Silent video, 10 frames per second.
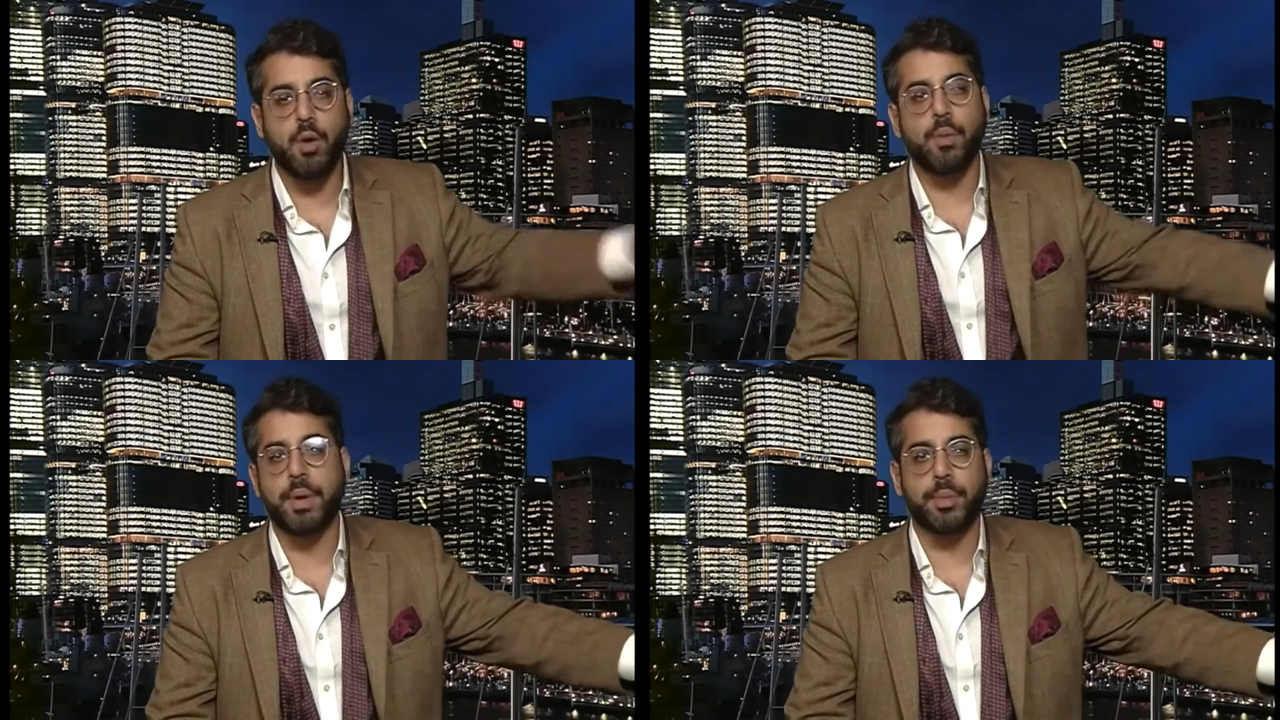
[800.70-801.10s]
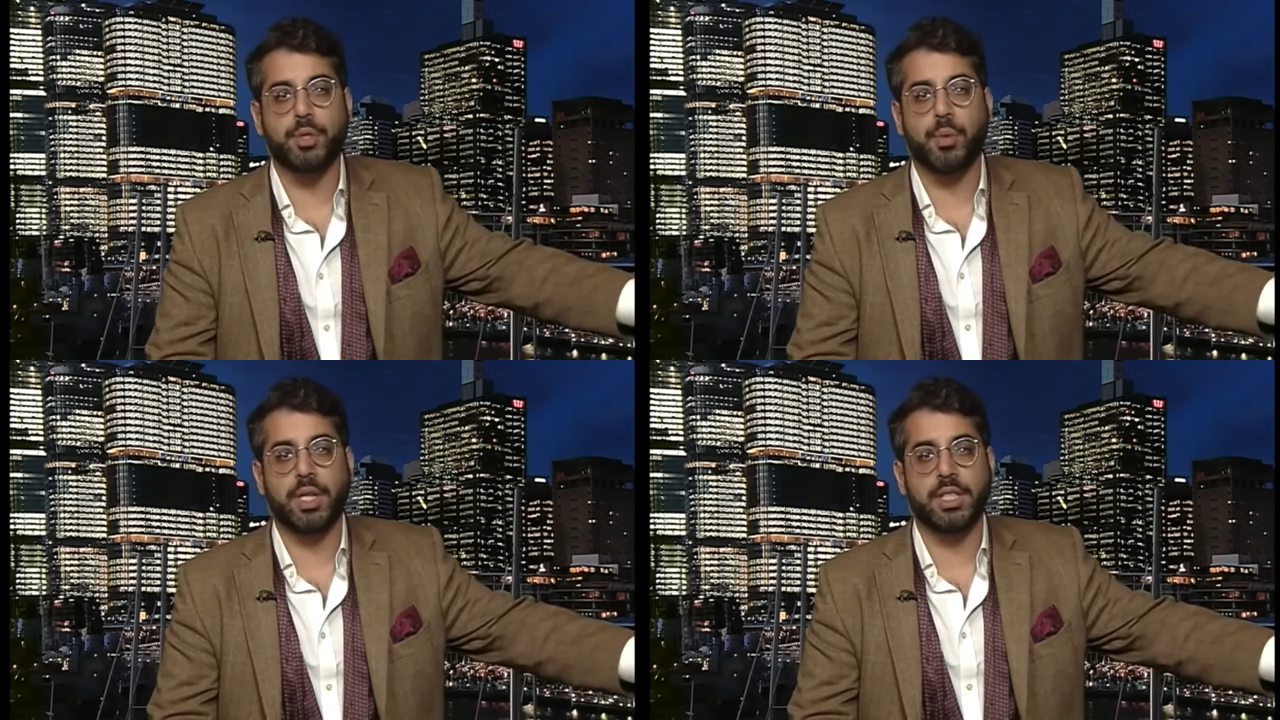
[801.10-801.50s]
I want people
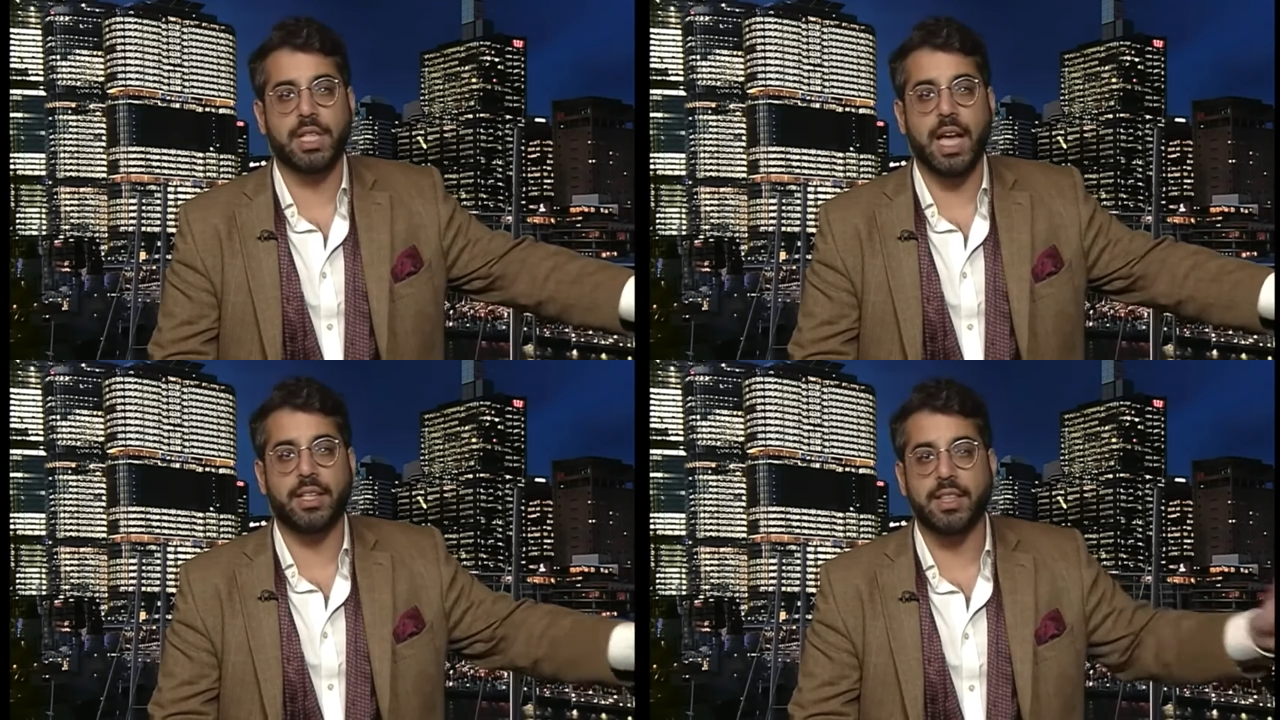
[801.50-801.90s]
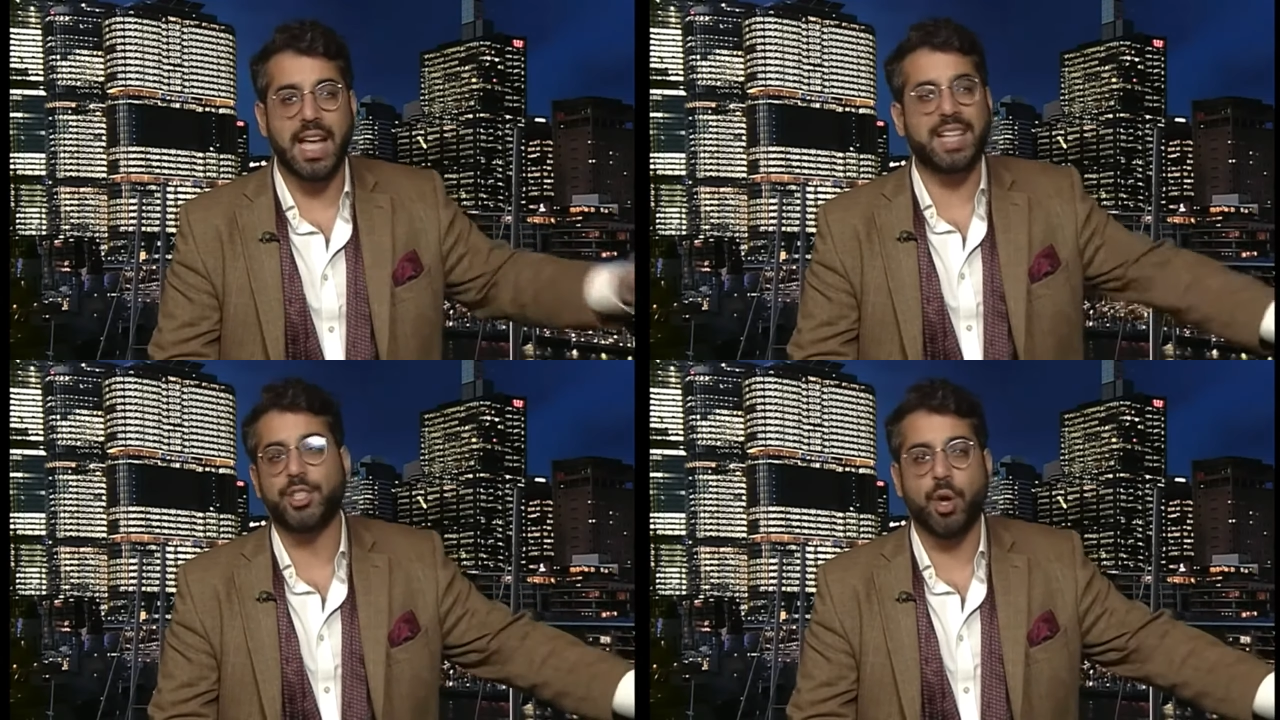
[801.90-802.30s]
to understand that
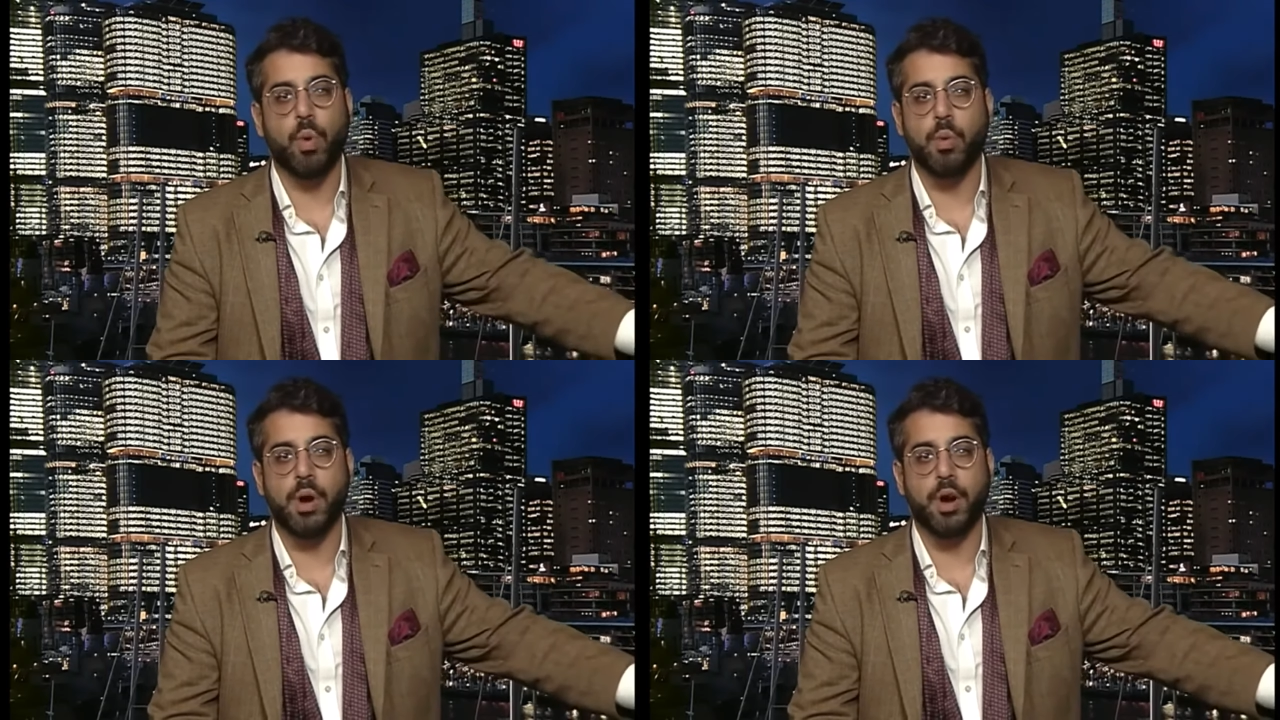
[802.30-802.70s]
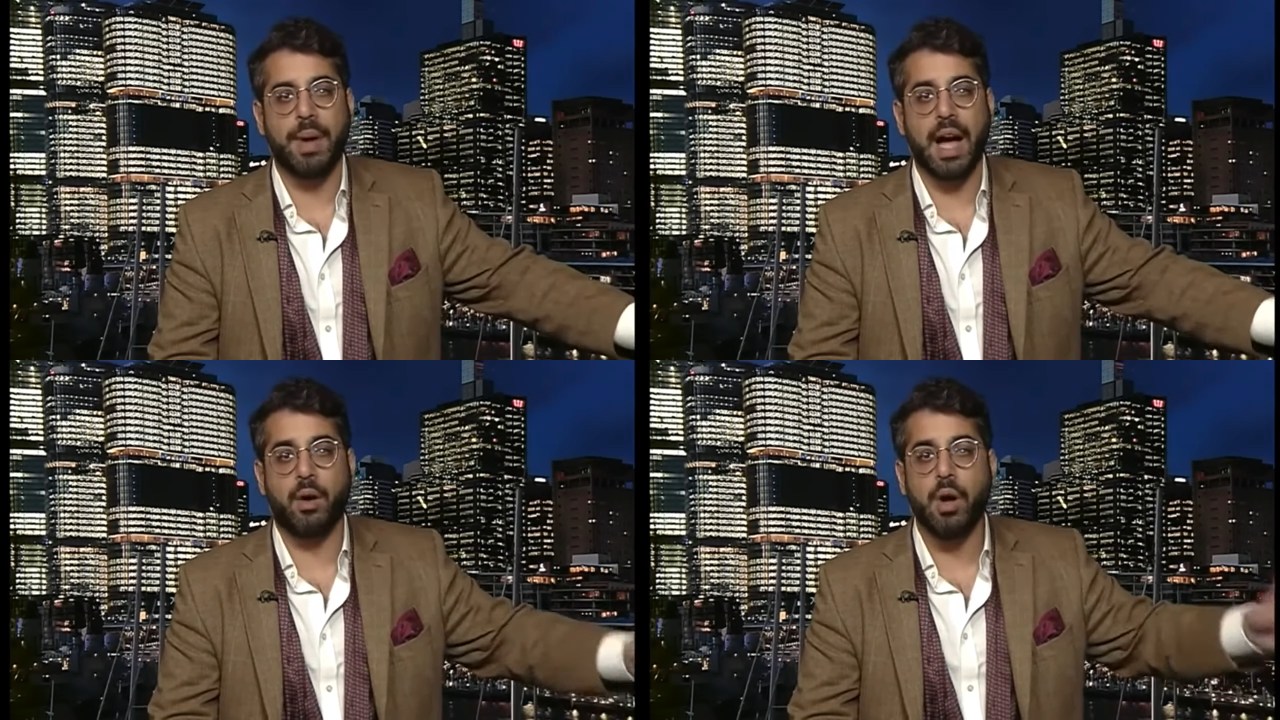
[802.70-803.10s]
that's not what we're
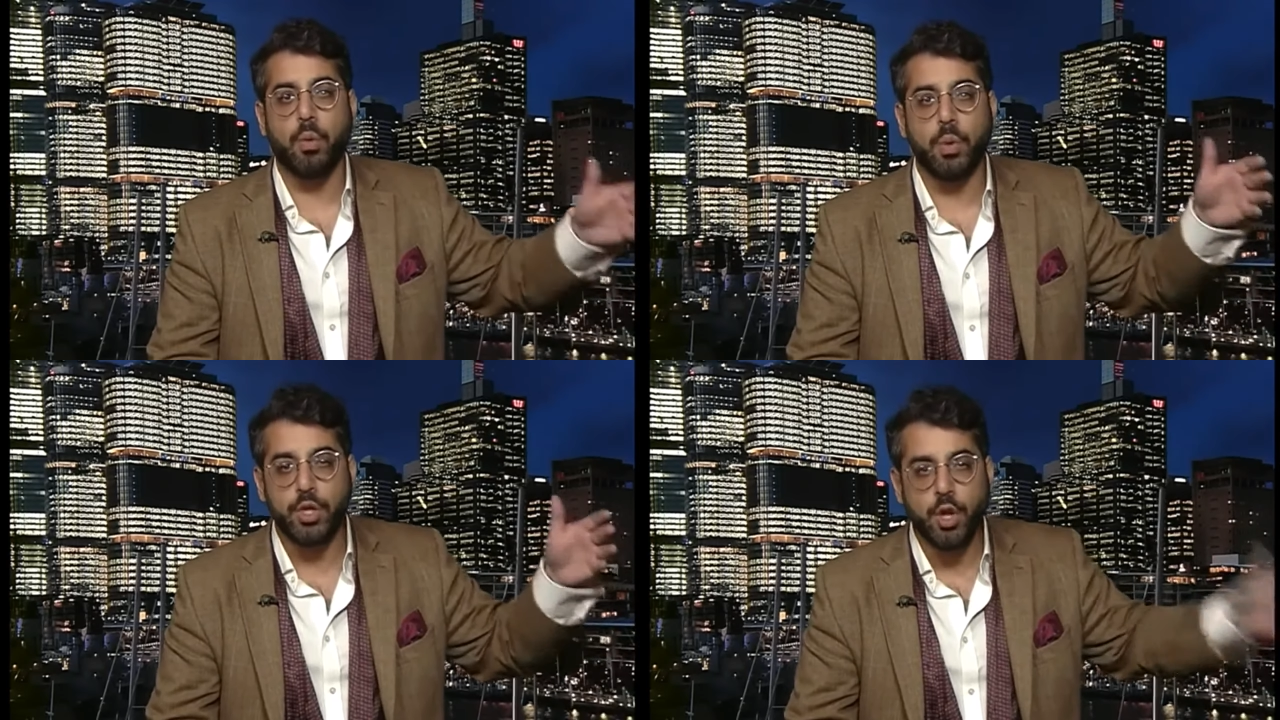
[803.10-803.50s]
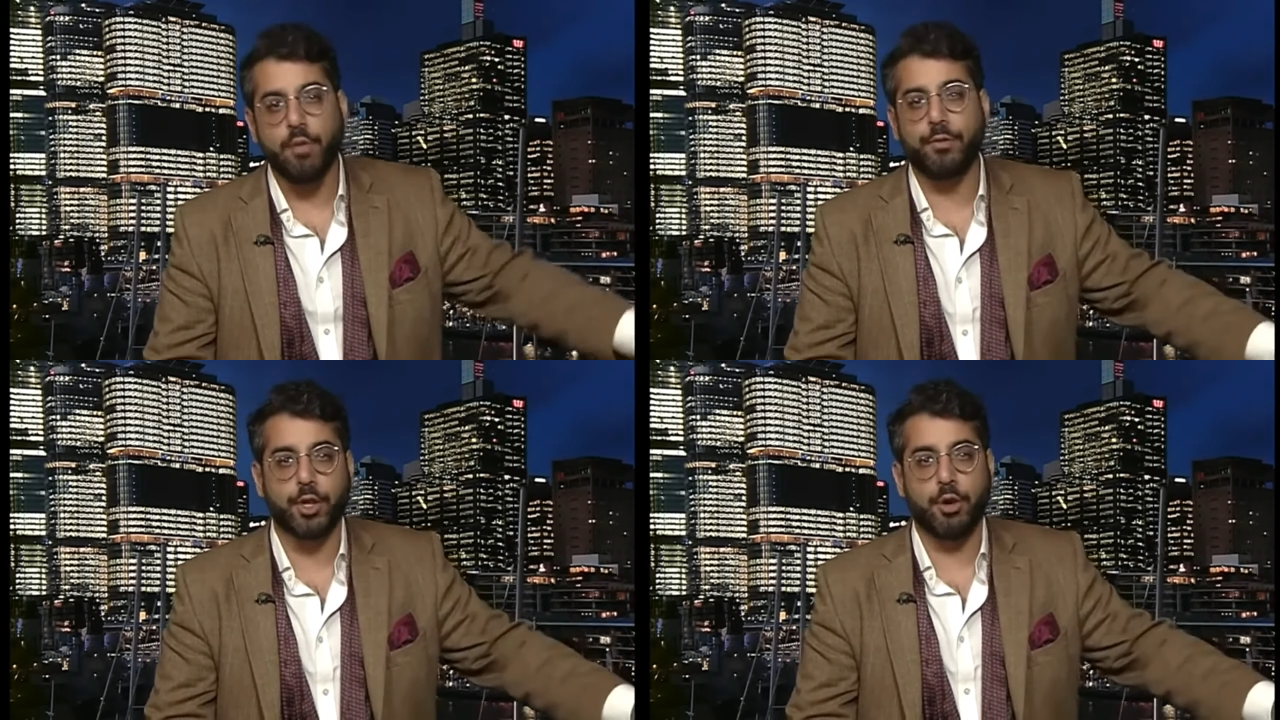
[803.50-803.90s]
about. We're
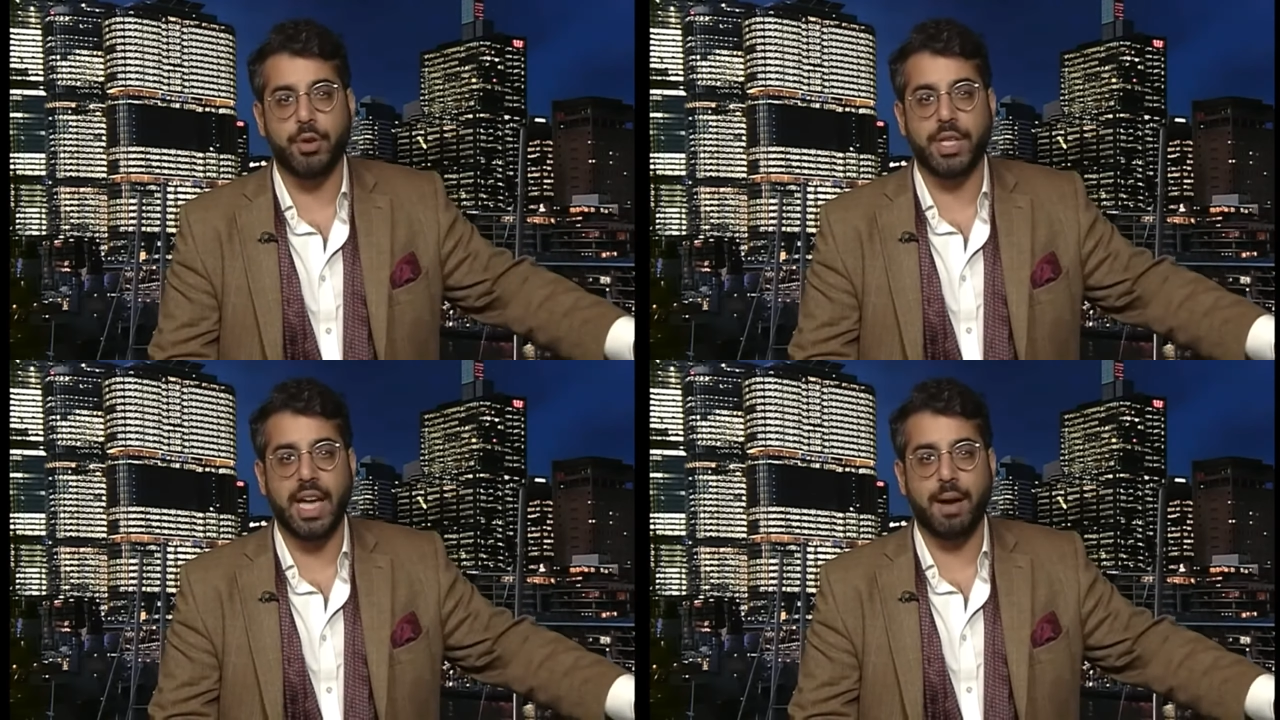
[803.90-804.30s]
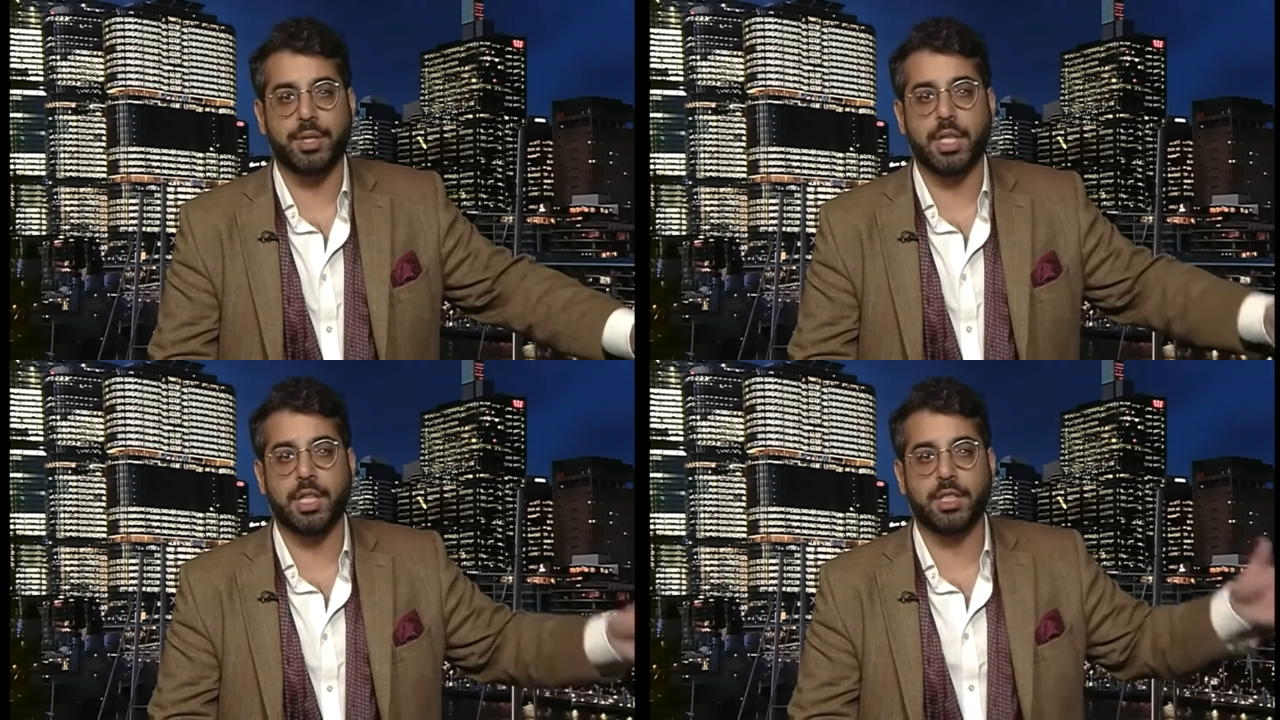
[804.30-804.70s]
not for crony
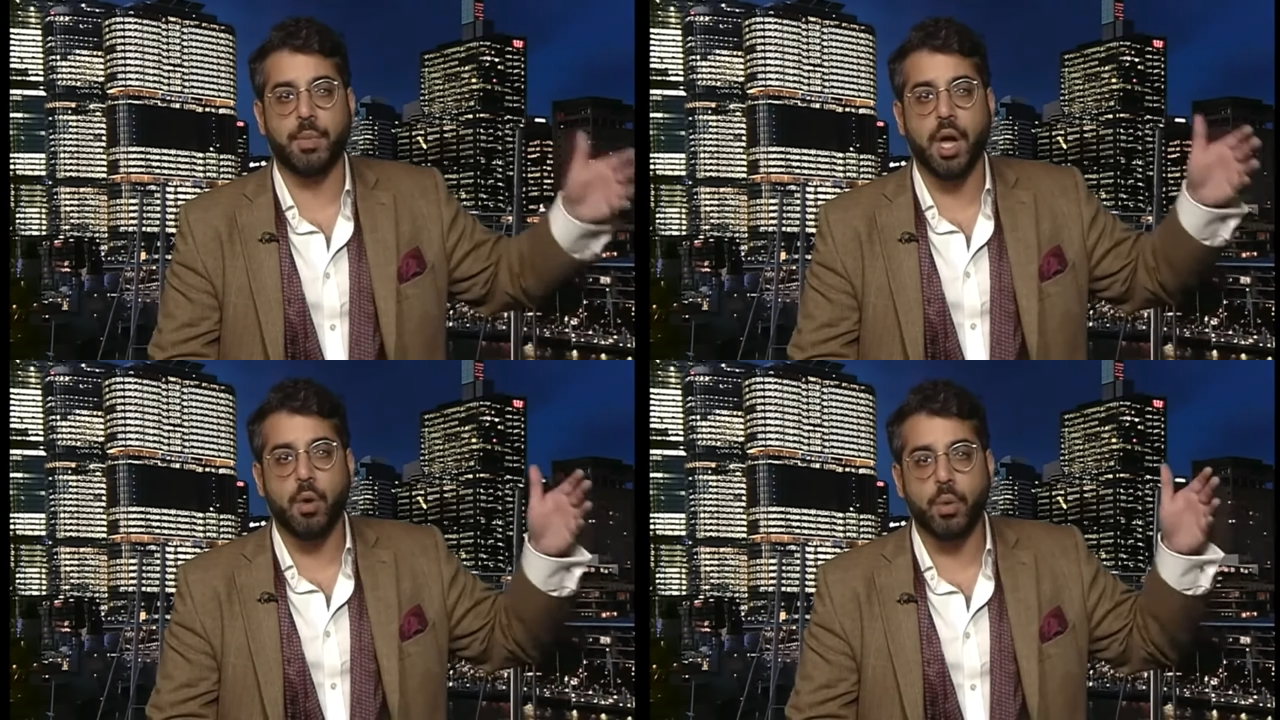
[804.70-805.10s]
capitalism.